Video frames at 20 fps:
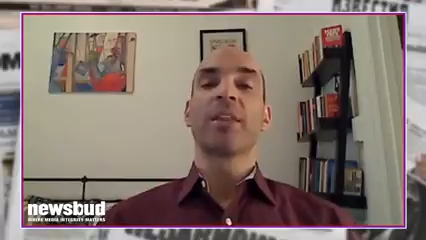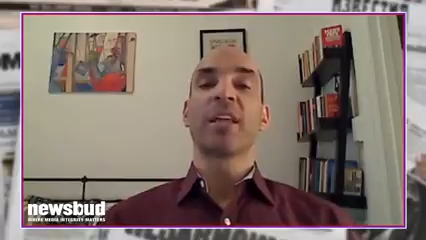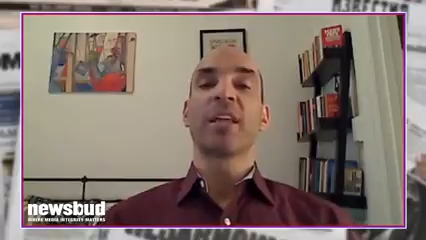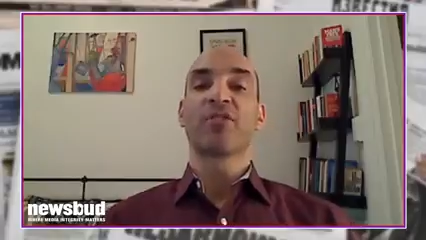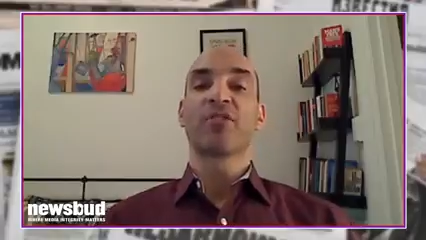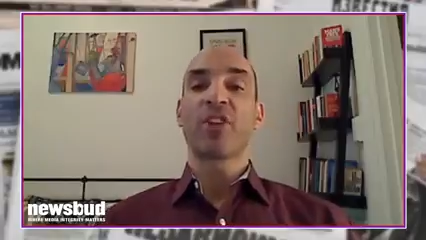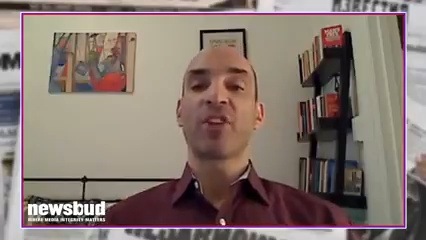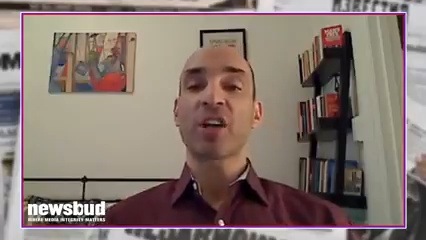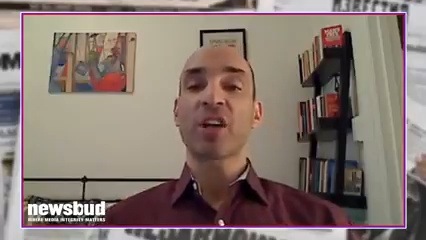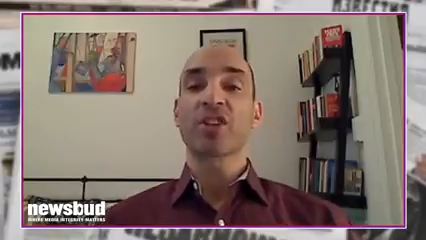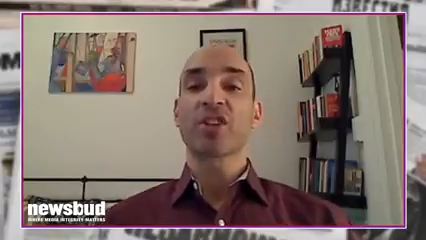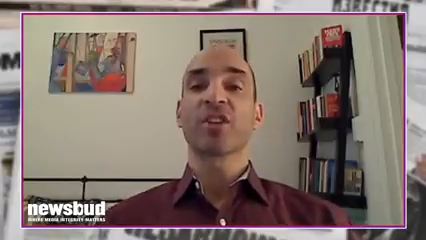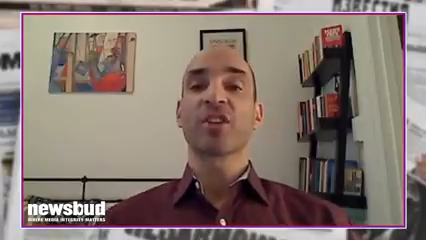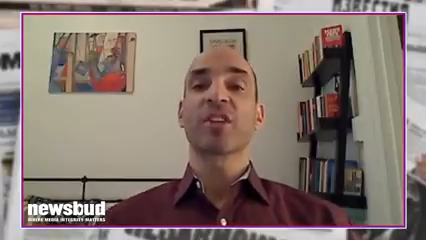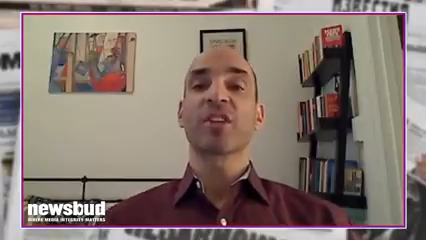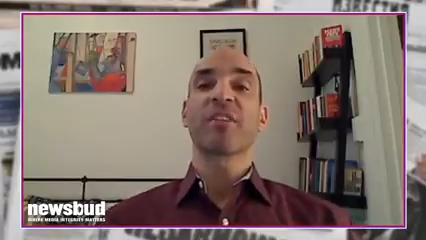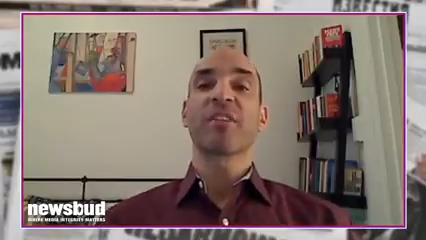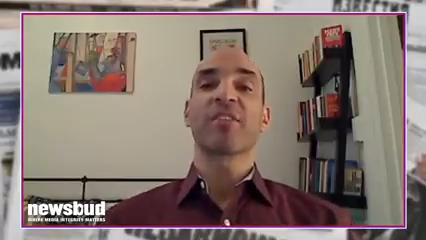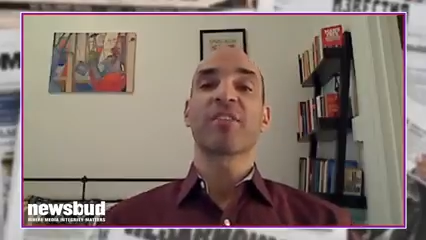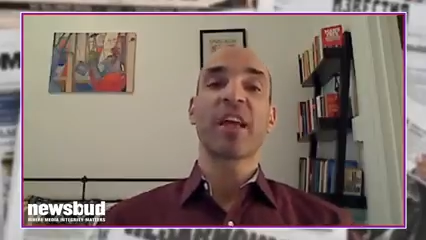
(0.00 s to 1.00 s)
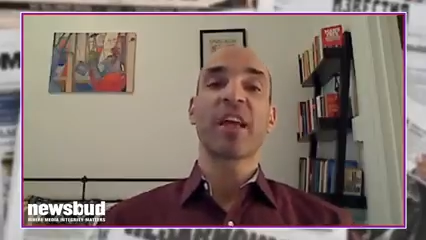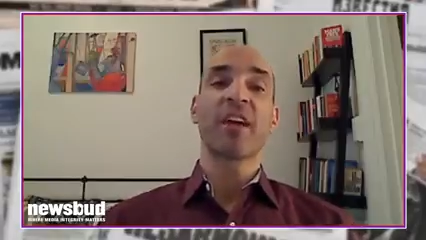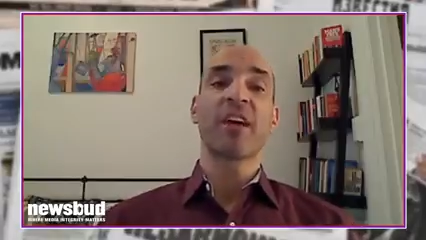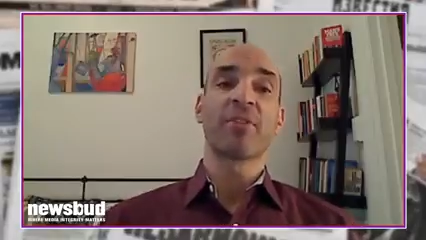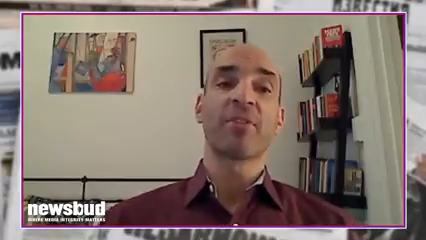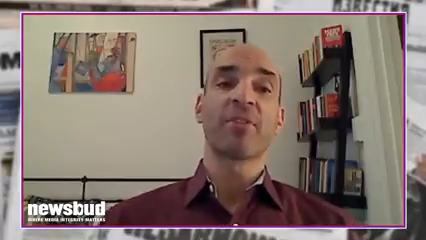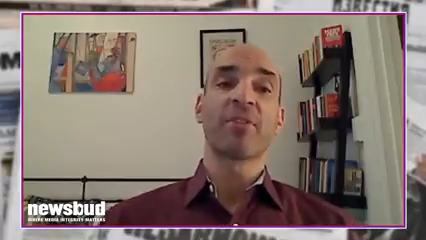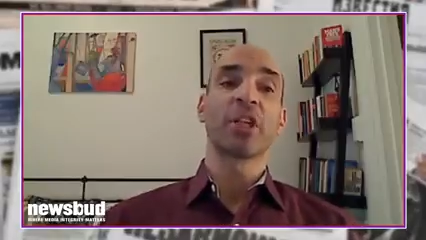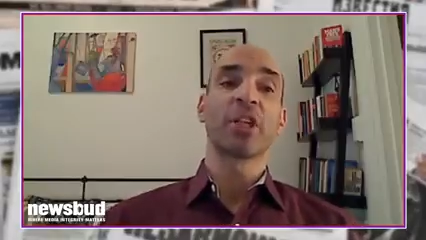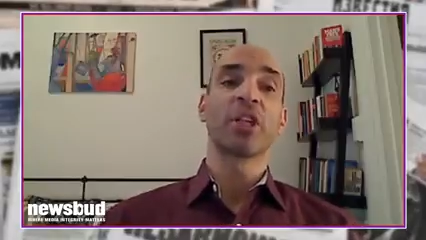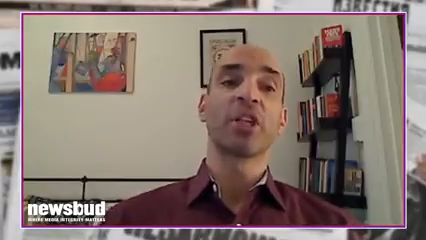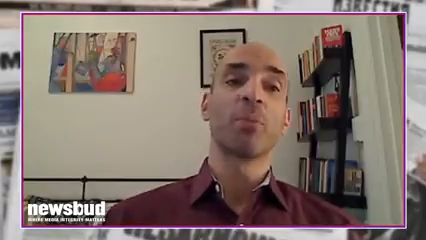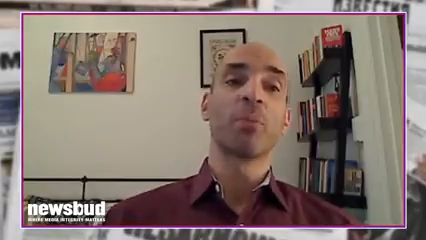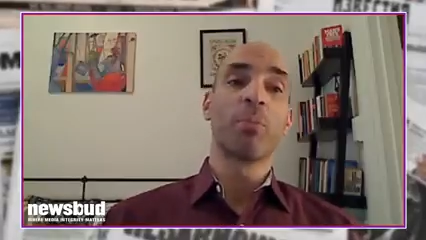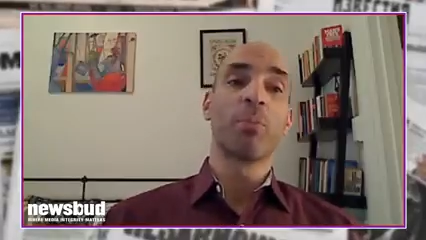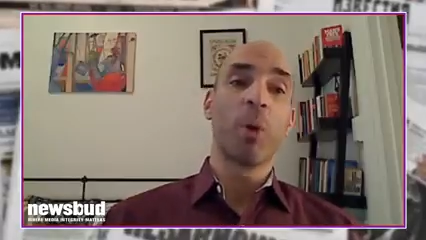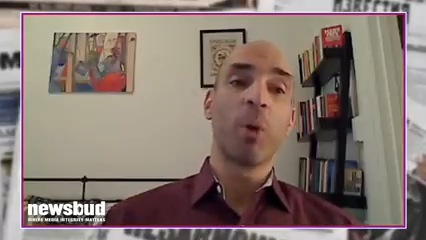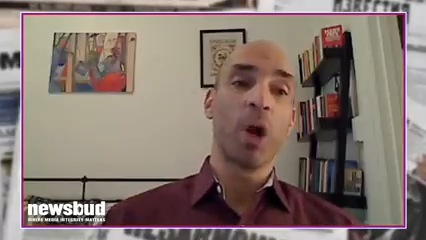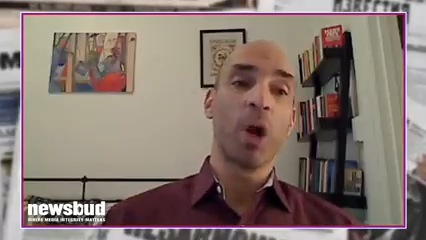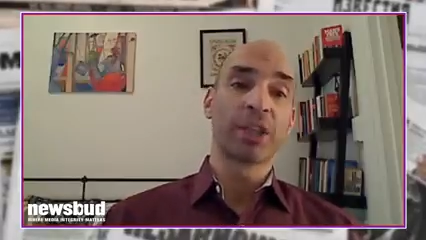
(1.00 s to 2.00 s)
that Russians have suffered
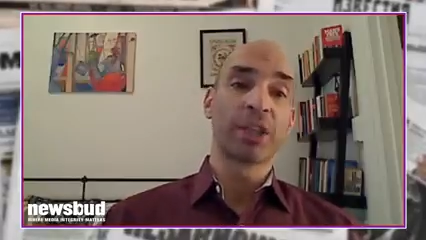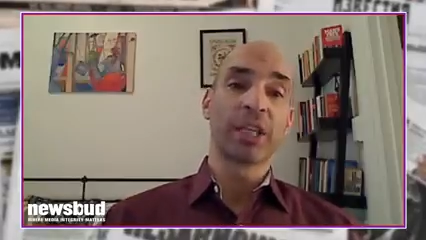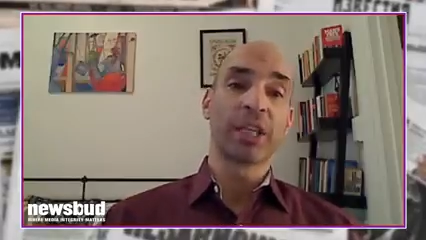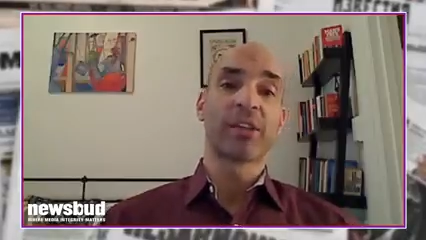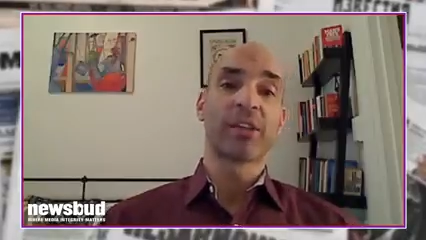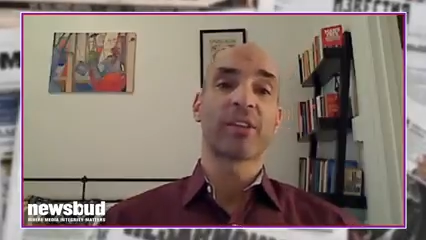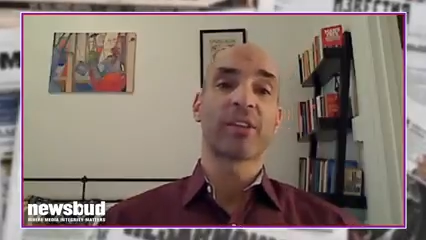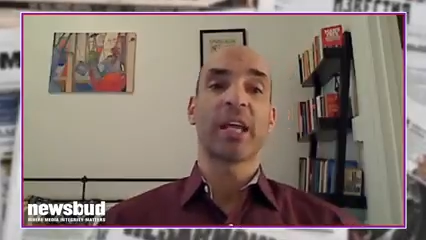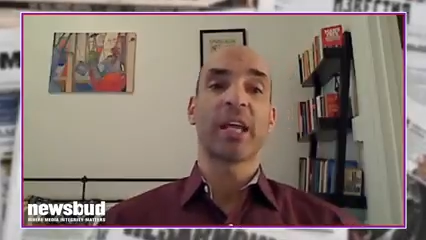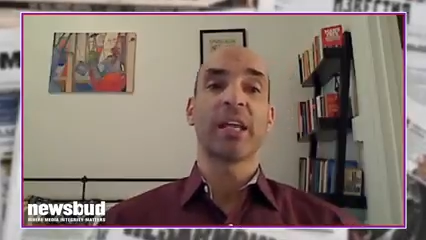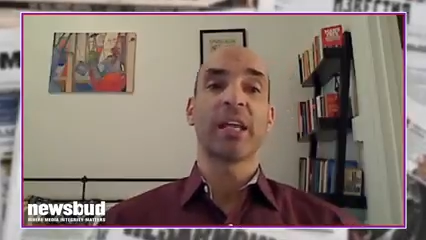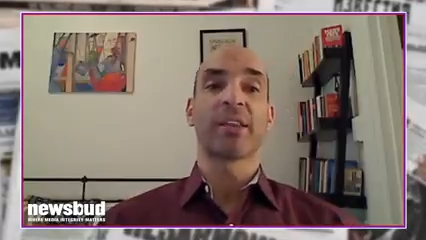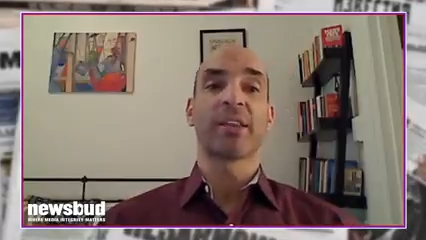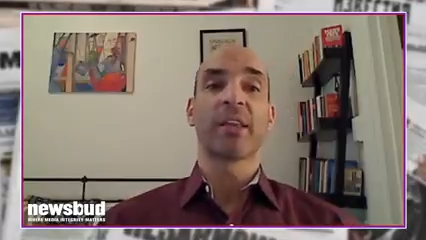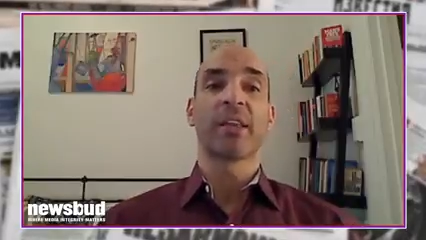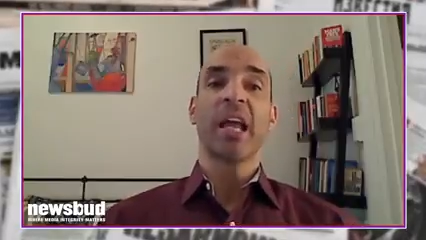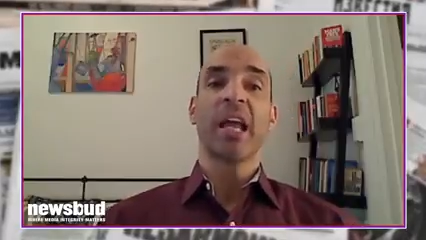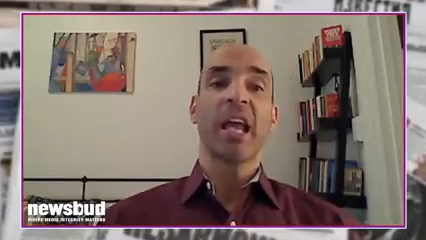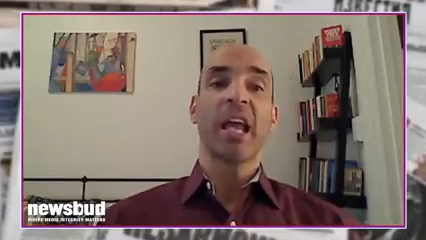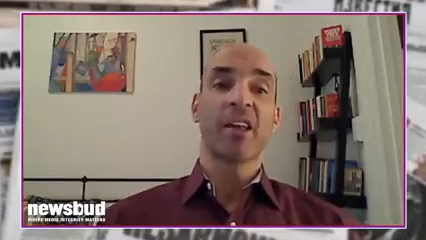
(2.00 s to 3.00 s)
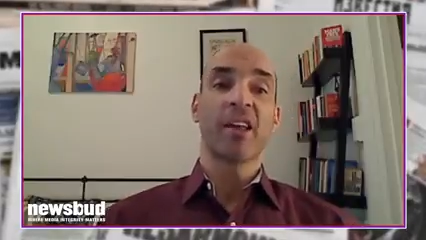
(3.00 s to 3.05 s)
in the Baltic states,